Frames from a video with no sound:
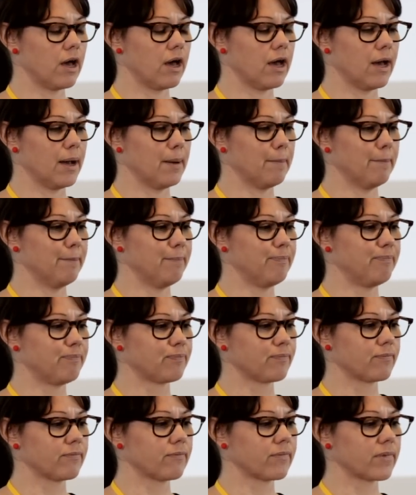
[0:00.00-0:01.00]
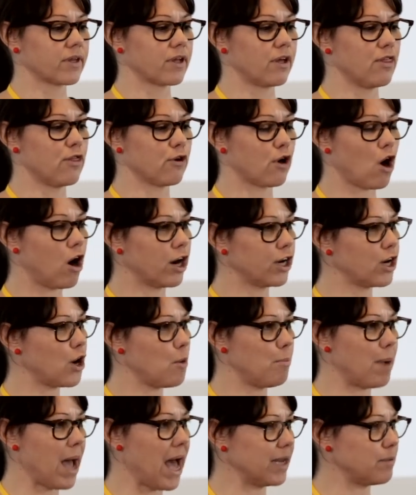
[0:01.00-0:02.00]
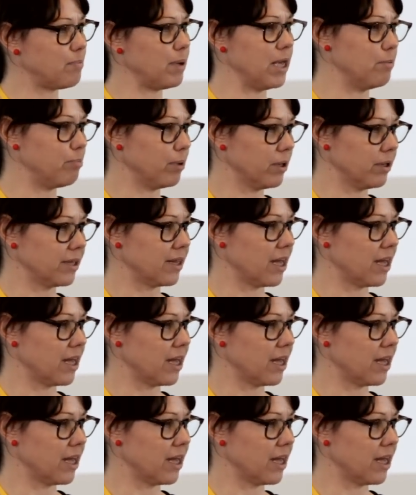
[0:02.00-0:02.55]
there are no bad people